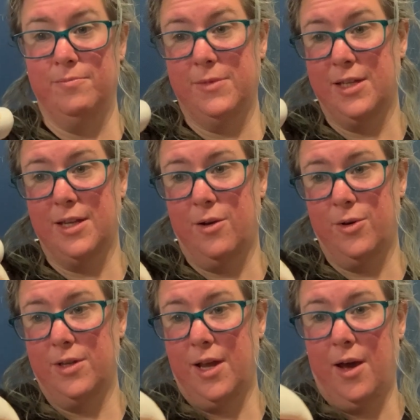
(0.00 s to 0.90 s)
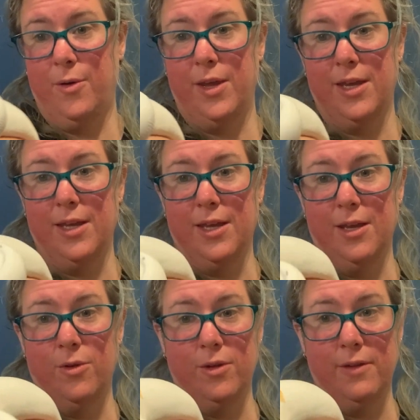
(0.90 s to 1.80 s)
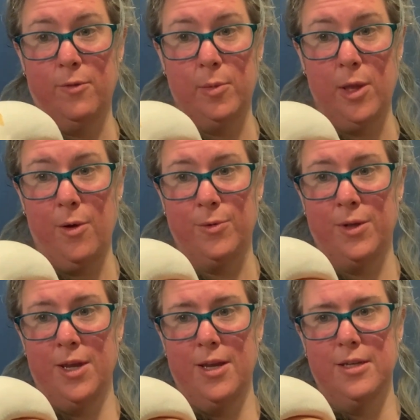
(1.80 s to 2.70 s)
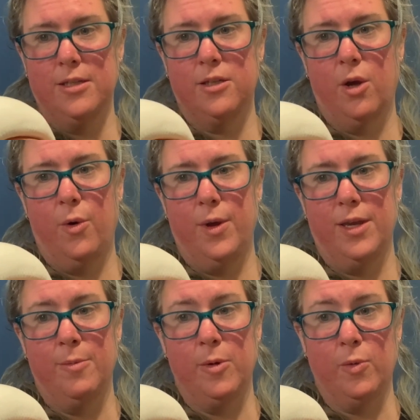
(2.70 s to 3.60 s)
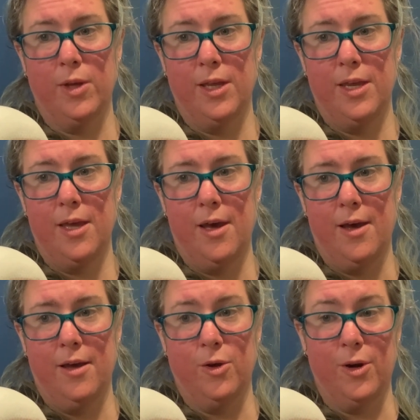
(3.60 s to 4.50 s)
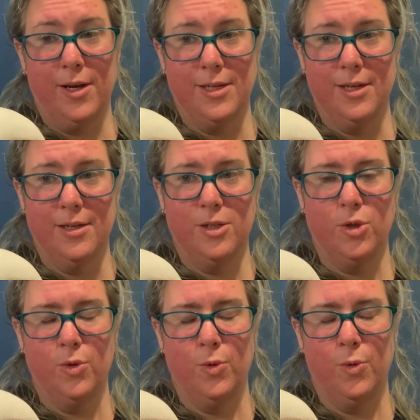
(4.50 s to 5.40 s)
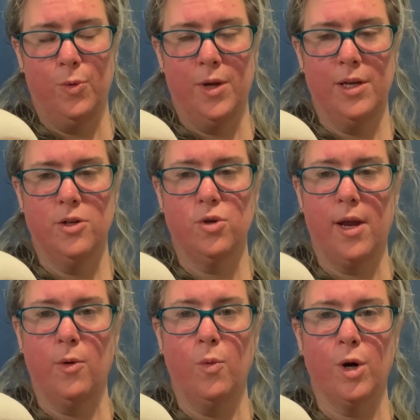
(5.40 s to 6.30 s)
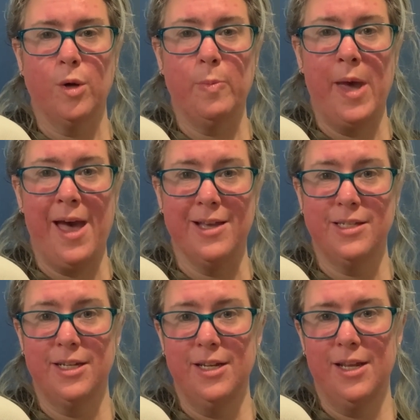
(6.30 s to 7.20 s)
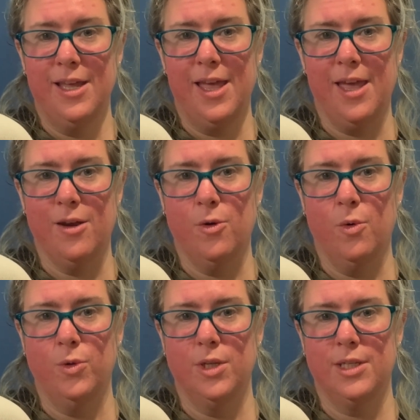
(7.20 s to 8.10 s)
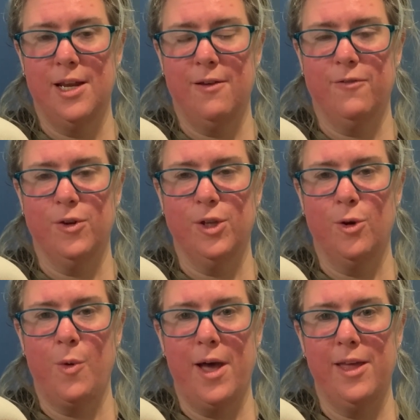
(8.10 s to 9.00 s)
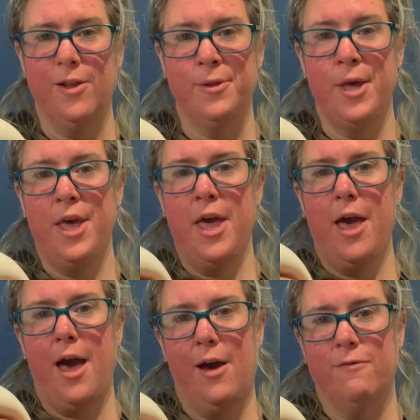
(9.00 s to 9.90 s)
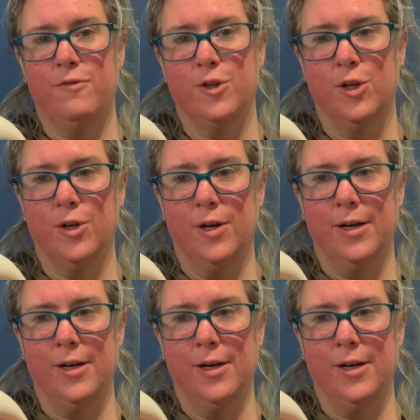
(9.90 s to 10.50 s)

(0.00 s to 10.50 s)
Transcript: that's how they can get you to leave them alone. So it can be really a good idea to try to work past it and hold the snake for a little while after